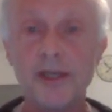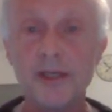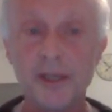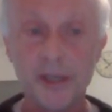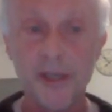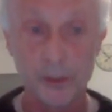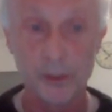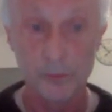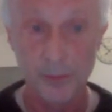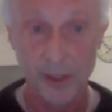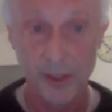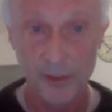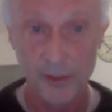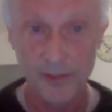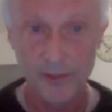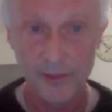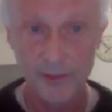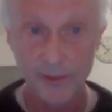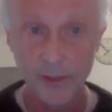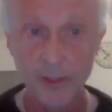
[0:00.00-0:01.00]
care about it.
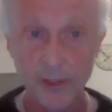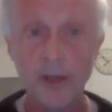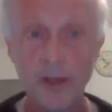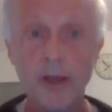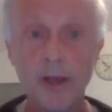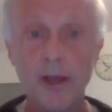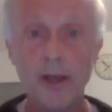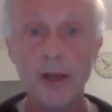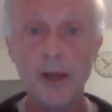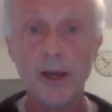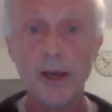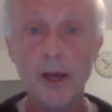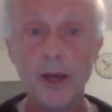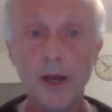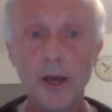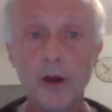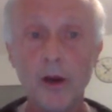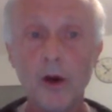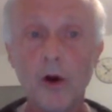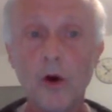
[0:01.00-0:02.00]

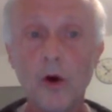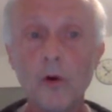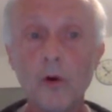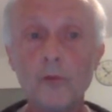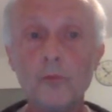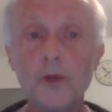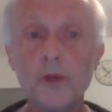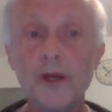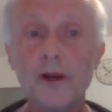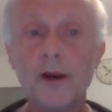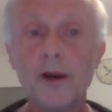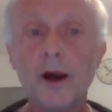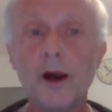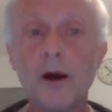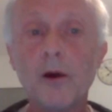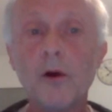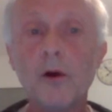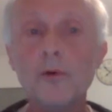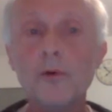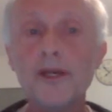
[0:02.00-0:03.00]
Where our
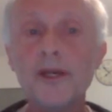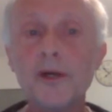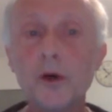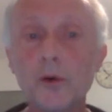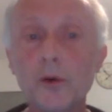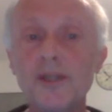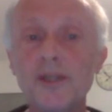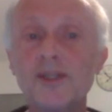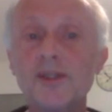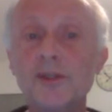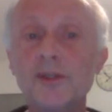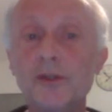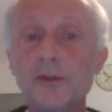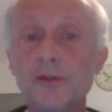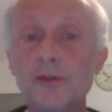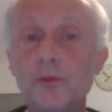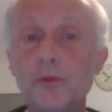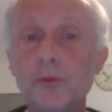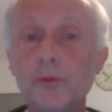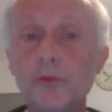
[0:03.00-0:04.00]
only goal is to
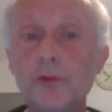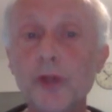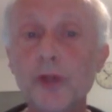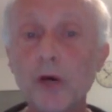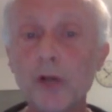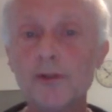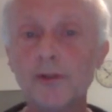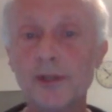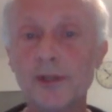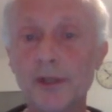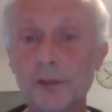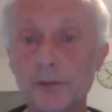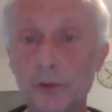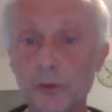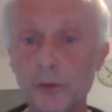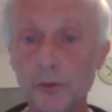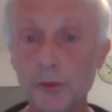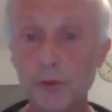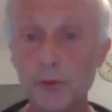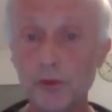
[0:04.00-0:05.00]
not
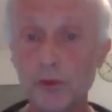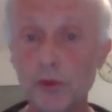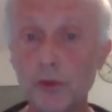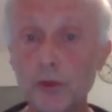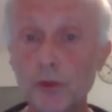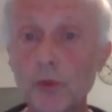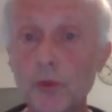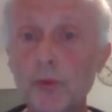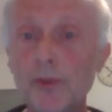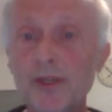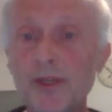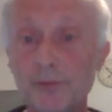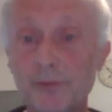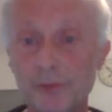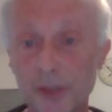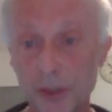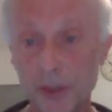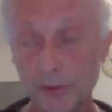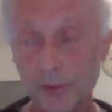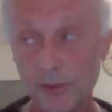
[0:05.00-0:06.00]
introduce new
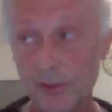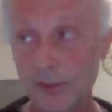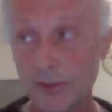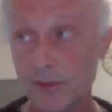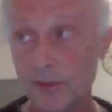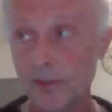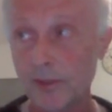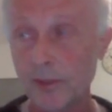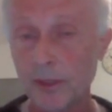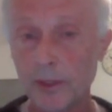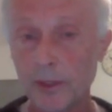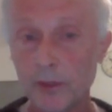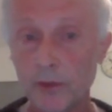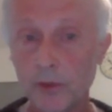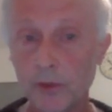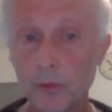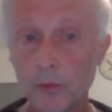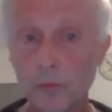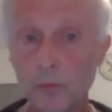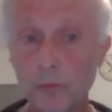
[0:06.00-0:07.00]
inefficiencies.
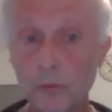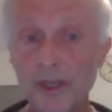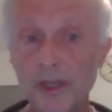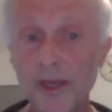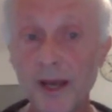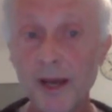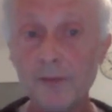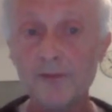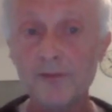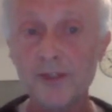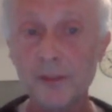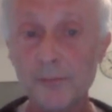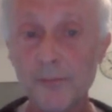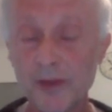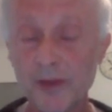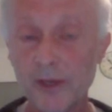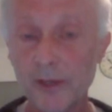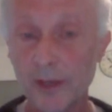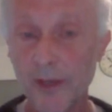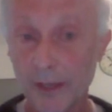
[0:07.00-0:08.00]
So we have
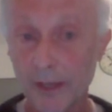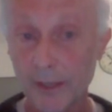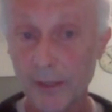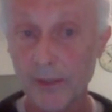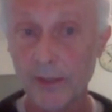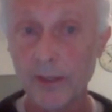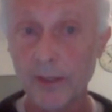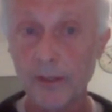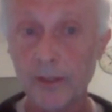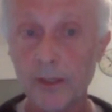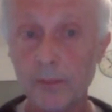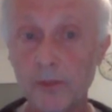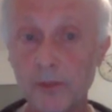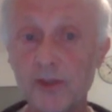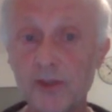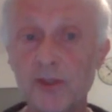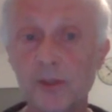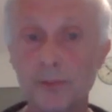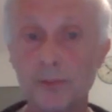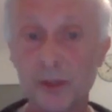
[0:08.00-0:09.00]
something like common
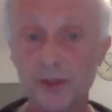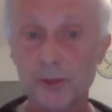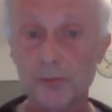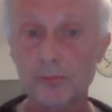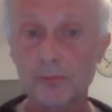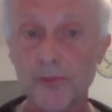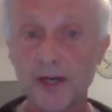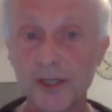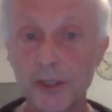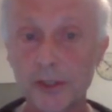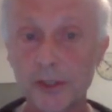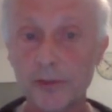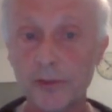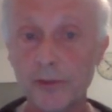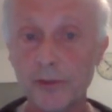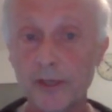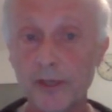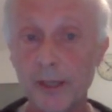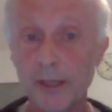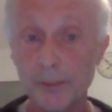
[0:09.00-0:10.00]

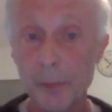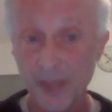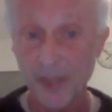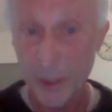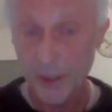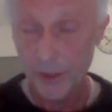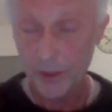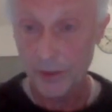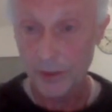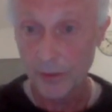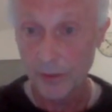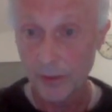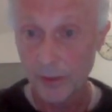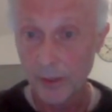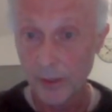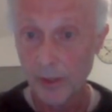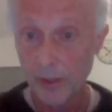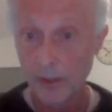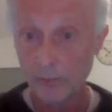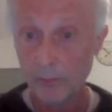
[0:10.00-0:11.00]
subexpression elimination,
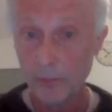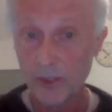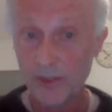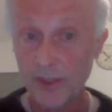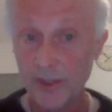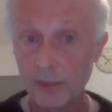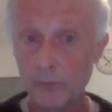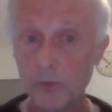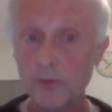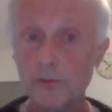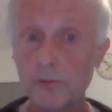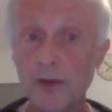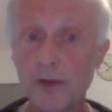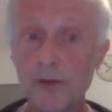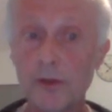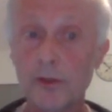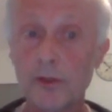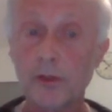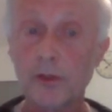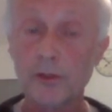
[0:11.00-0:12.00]
but I would rather
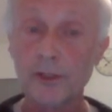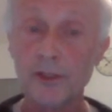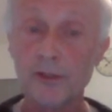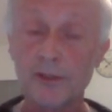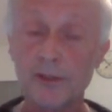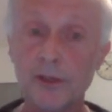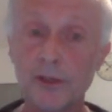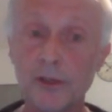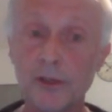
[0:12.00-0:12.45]
call it